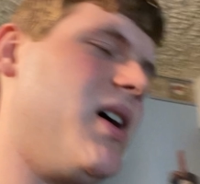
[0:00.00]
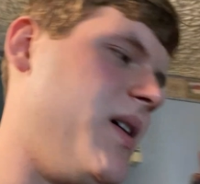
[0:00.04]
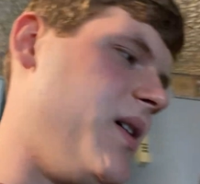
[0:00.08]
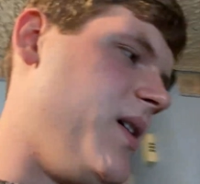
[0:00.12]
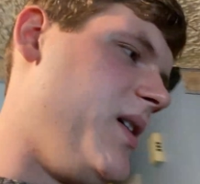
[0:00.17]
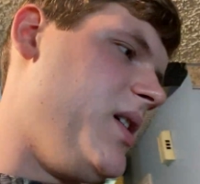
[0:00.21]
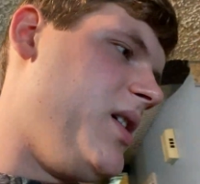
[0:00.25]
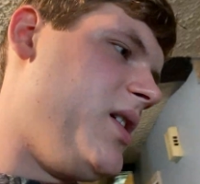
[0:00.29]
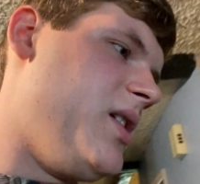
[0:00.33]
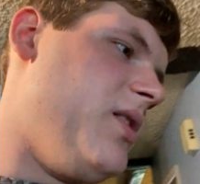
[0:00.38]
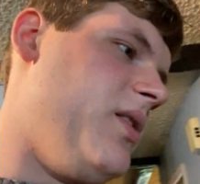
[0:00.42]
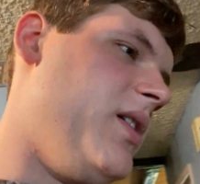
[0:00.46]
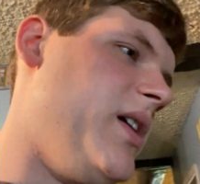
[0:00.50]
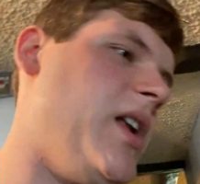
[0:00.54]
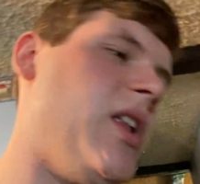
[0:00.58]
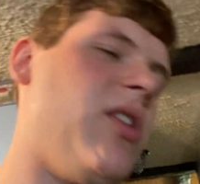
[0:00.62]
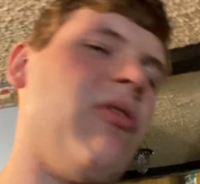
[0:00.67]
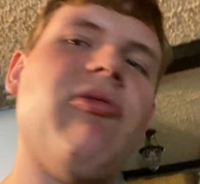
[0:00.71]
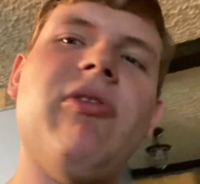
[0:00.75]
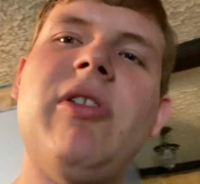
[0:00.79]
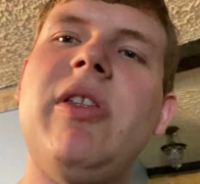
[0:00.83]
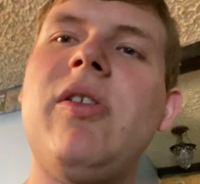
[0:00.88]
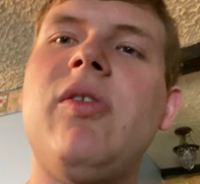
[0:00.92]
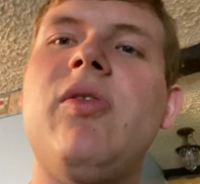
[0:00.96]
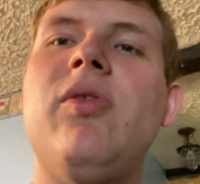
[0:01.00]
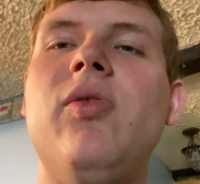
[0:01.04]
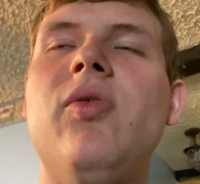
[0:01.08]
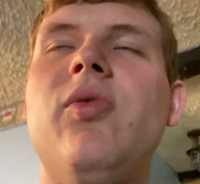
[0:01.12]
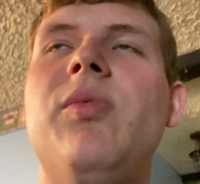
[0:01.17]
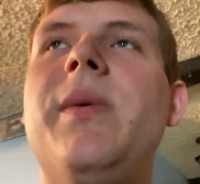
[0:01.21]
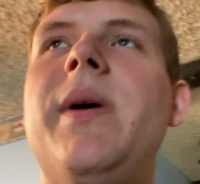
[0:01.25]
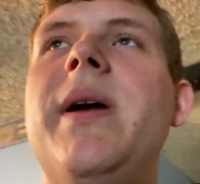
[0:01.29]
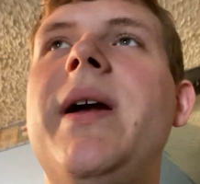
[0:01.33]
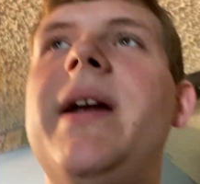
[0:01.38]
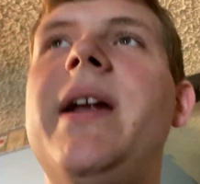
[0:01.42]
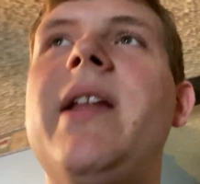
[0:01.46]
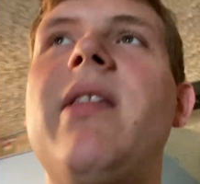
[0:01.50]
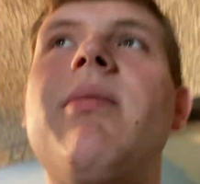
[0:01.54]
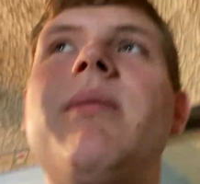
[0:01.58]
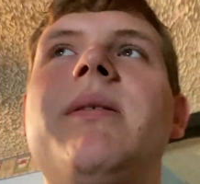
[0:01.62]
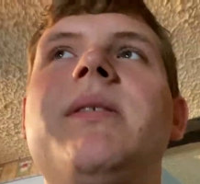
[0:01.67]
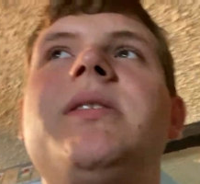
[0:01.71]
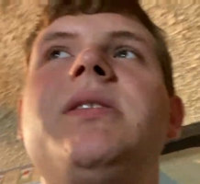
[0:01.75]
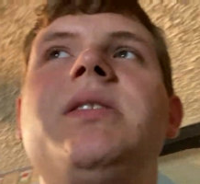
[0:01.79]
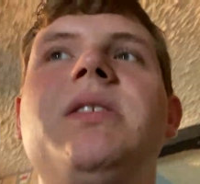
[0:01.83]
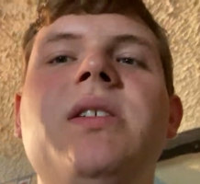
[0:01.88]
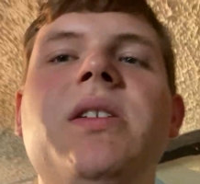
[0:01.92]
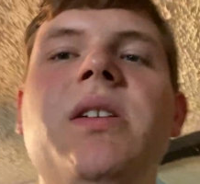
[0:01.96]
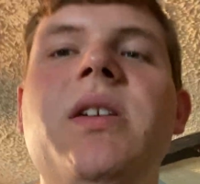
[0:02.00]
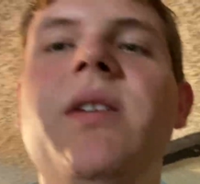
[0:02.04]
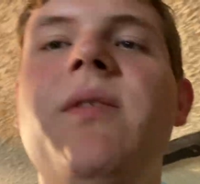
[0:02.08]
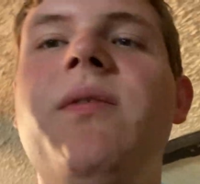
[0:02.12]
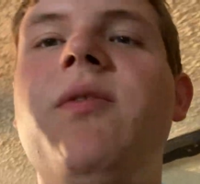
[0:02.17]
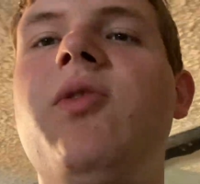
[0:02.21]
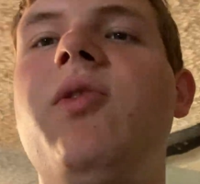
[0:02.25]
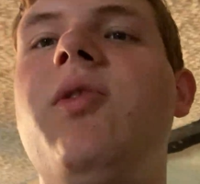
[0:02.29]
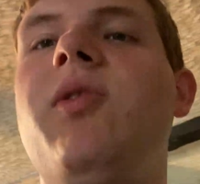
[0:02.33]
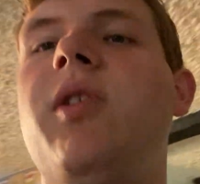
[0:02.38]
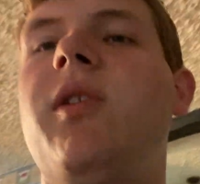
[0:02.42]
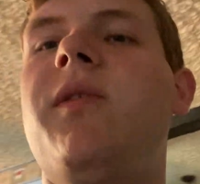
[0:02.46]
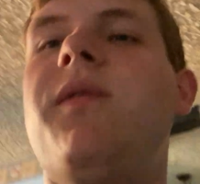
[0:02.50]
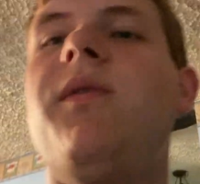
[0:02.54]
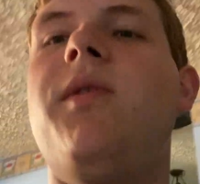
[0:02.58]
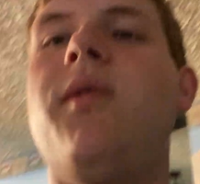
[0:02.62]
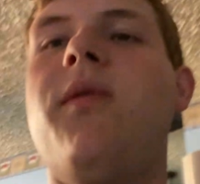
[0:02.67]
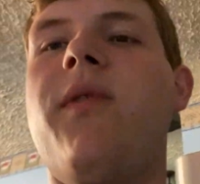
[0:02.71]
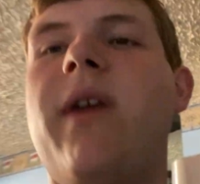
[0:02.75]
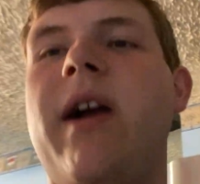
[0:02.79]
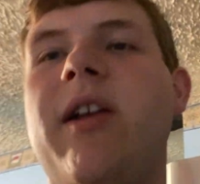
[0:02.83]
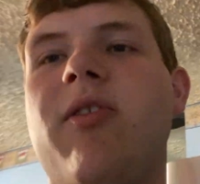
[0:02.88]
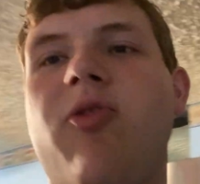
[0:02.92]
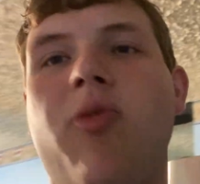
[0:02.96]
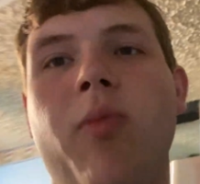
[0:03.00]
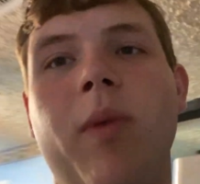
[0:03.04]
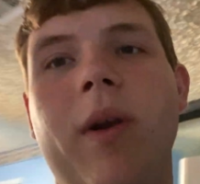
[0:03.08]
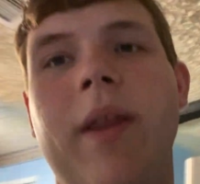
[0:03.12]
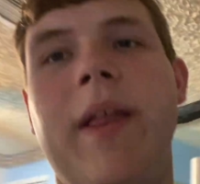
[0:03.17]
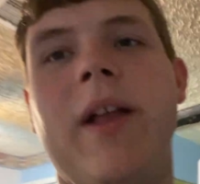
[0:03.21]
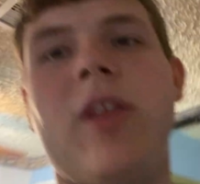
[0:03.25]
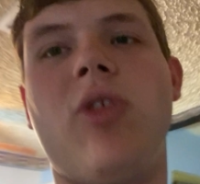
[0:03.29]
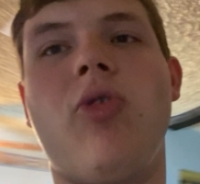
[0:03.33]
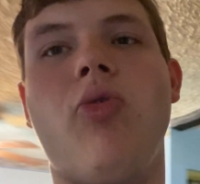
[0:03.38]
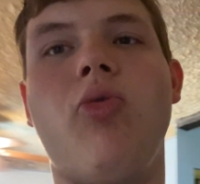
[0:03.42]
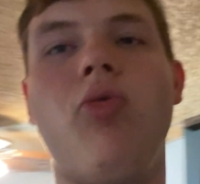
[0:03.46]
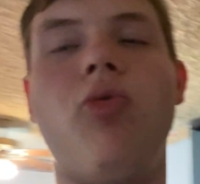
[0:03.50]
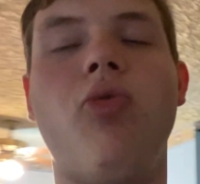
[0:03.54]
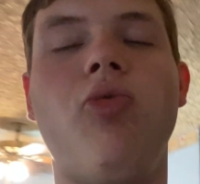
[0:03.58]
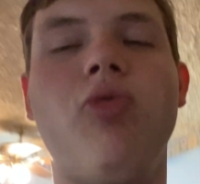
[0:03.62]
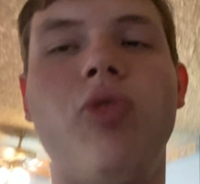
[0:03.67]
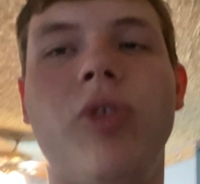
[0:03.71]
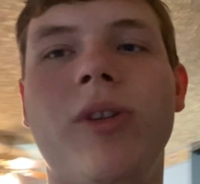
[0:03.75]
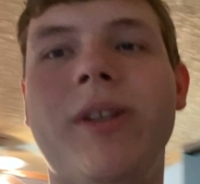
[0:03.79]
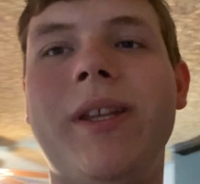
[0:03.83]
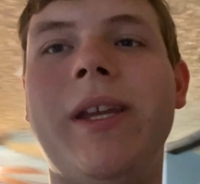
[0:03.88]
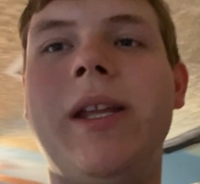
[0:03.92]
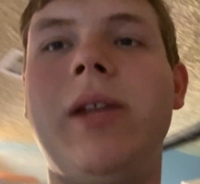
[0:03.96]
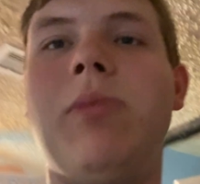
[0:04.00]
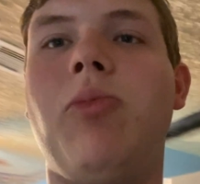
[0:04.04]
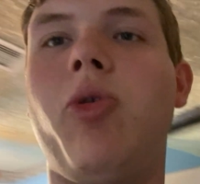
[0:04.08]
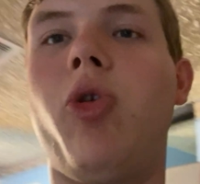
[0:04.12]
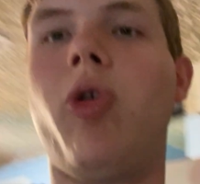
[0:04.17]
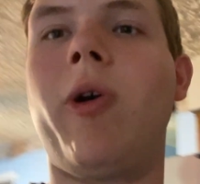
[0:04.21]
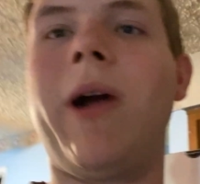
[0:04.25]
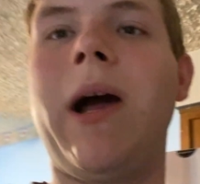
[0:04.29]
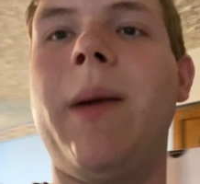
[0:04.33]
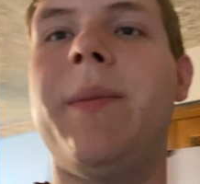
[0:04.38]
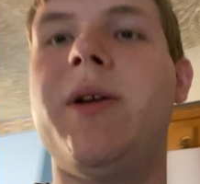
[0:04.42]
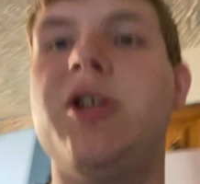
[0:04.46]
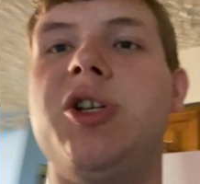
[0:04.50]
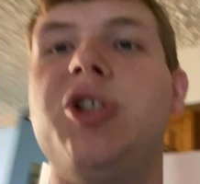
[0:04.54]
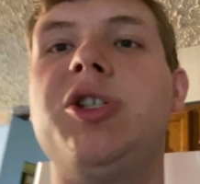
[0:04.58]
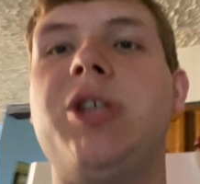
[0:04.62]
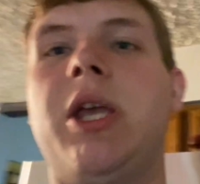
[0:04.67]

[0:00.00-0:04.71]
And it's really cool, man. Especially if you find somebody that's really into Mortal Kombat just